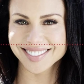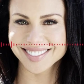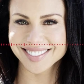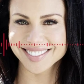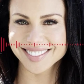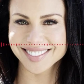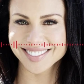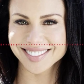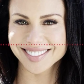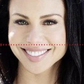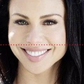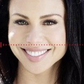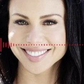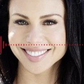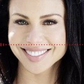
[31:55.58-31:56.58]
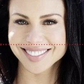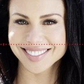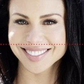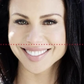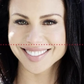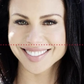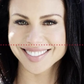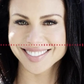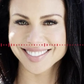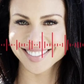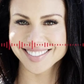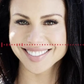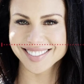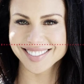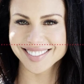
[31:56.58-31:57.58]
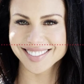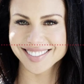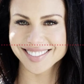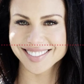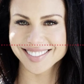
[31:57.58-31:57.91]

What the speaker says: But then when you age, your body